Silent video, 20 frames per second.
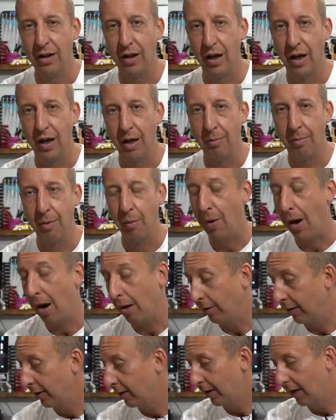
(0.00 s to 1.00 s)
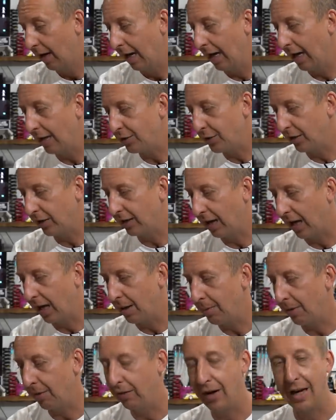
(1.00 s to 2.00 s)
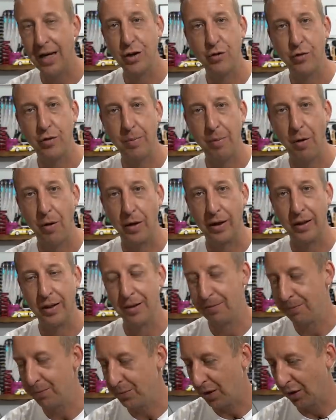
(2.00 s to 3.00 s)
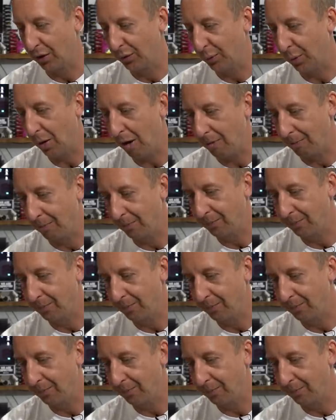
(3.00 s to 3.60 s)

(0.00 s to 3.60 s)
But well, a legend and a bit of a legendary bike as well.